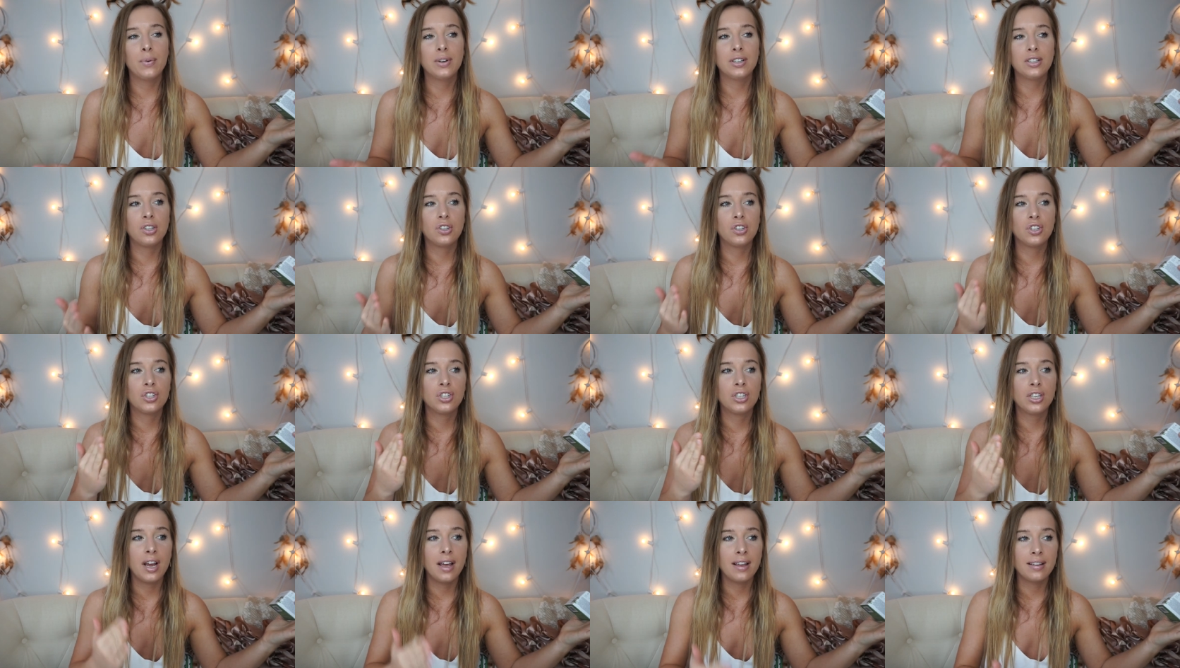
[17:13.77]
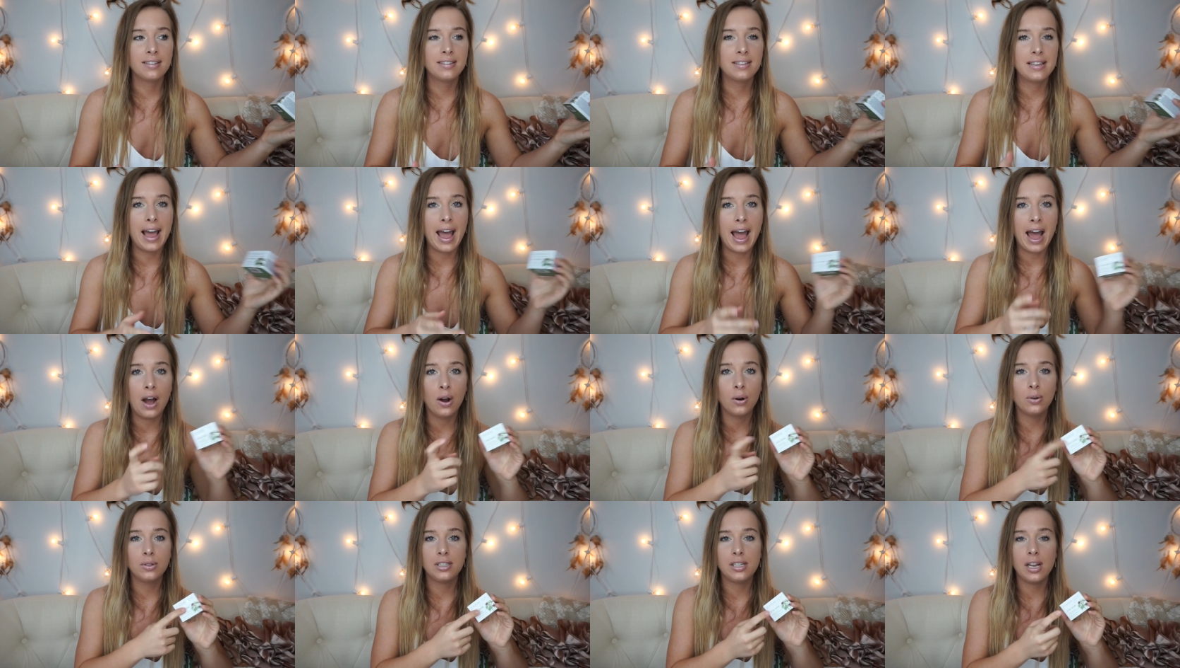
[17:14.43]
was just
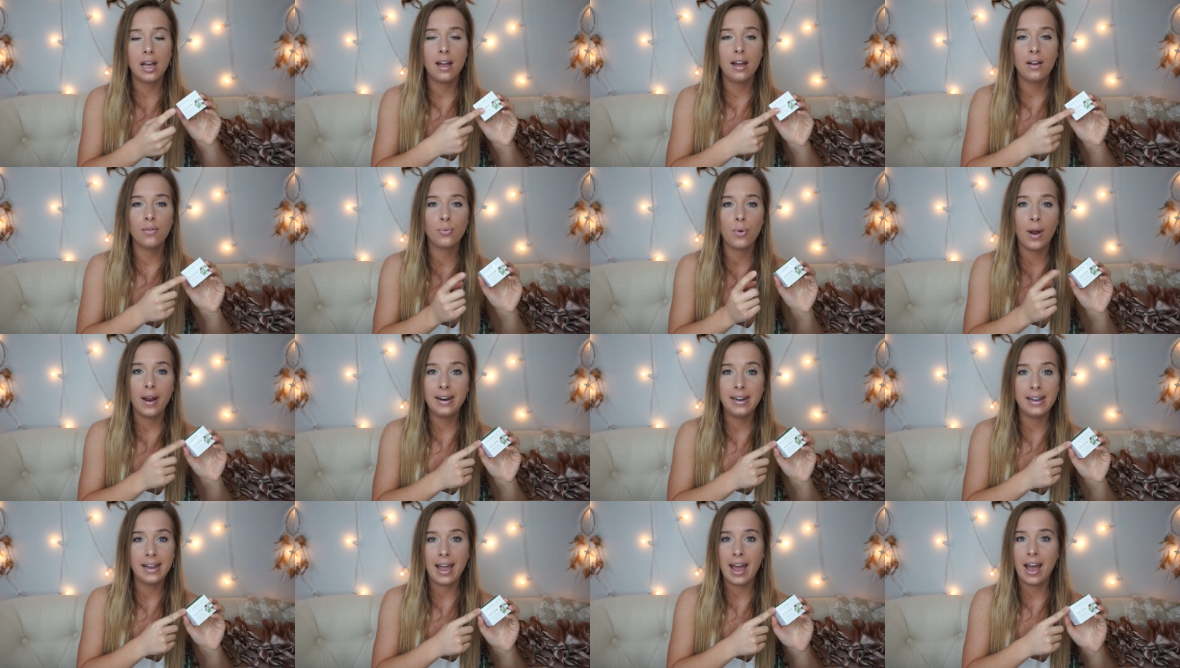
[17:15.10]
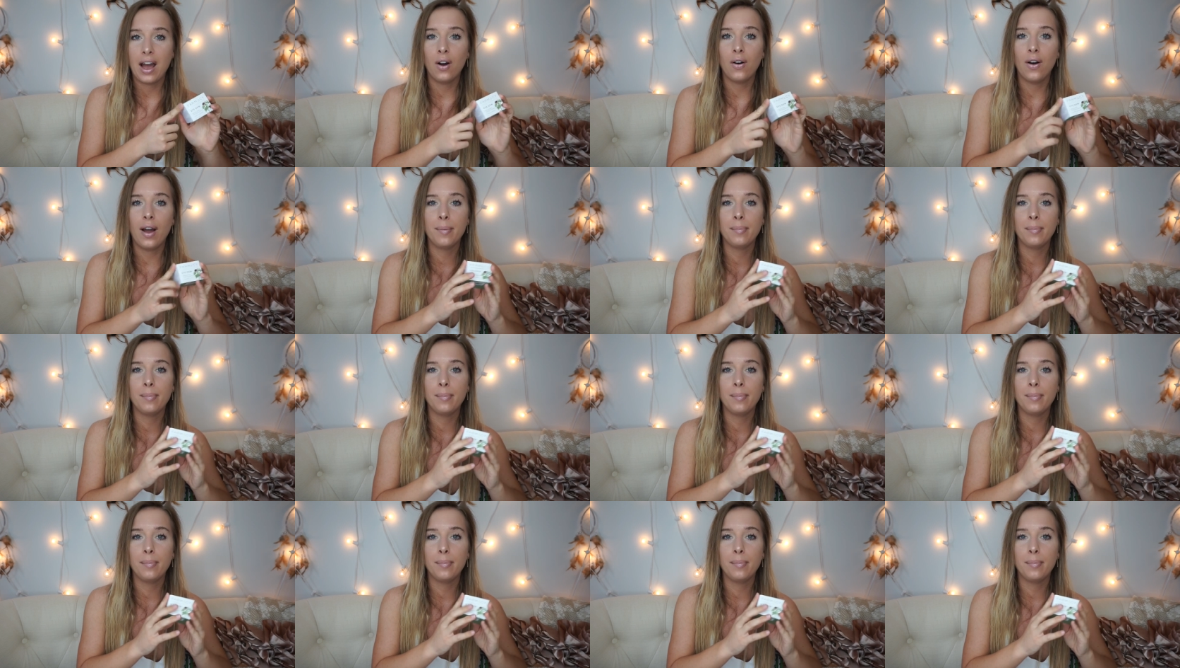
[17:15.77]
out running out.